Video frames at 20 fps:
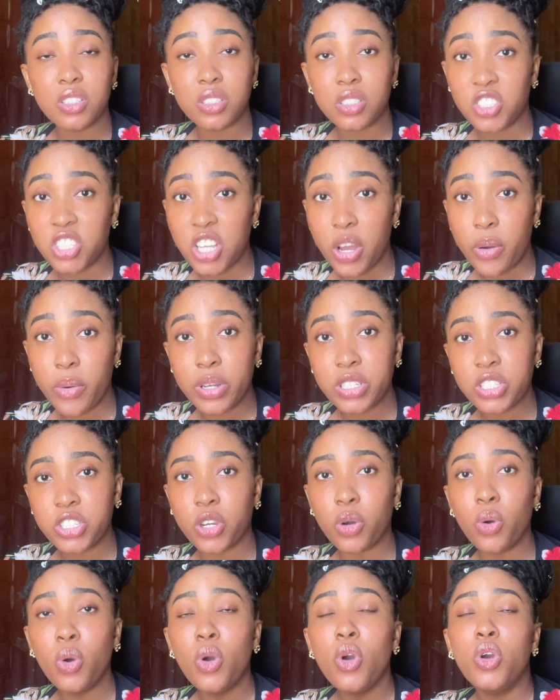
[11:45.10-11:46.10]
shower
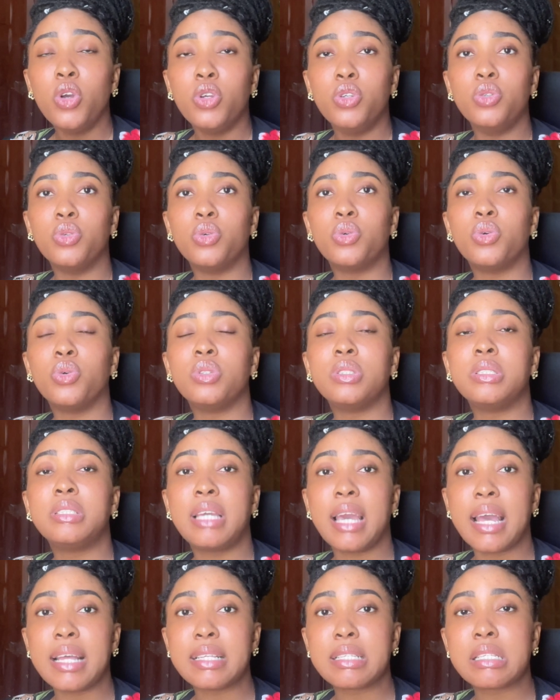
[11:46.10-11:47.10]
gel, you could
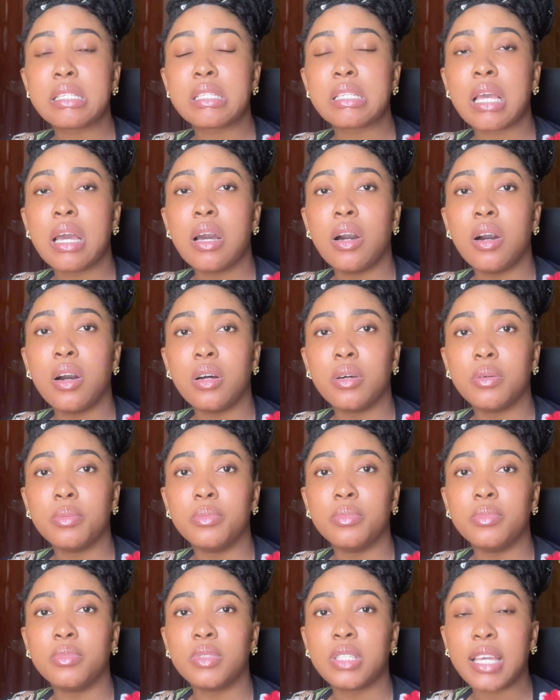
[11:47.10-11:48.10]
get
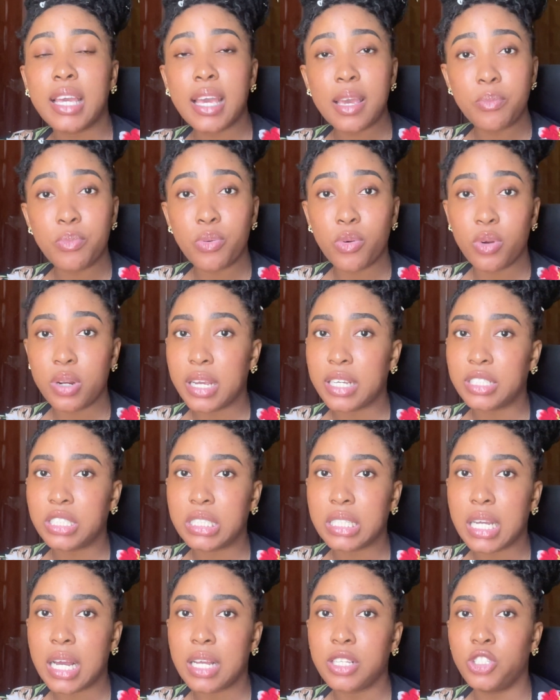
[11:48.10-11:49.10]
K Brother
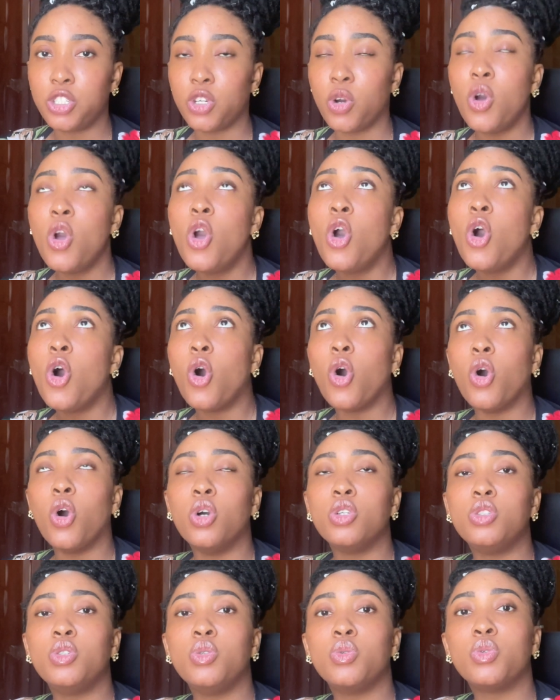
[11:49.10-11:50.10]
shower gel, or
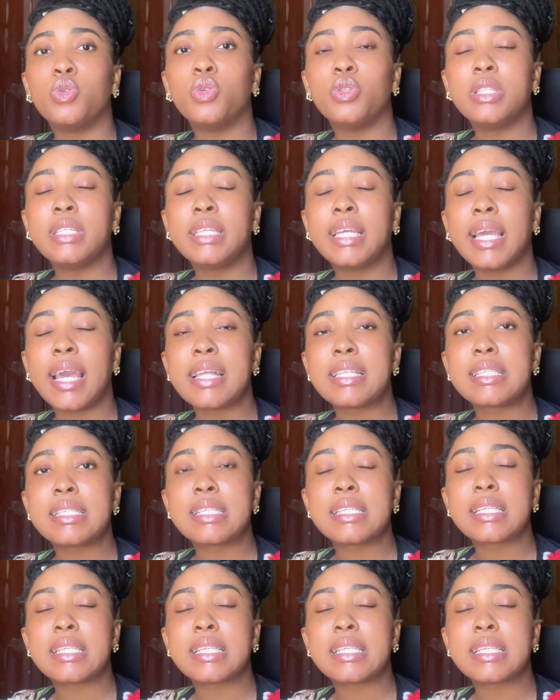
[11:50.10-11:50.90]
you could get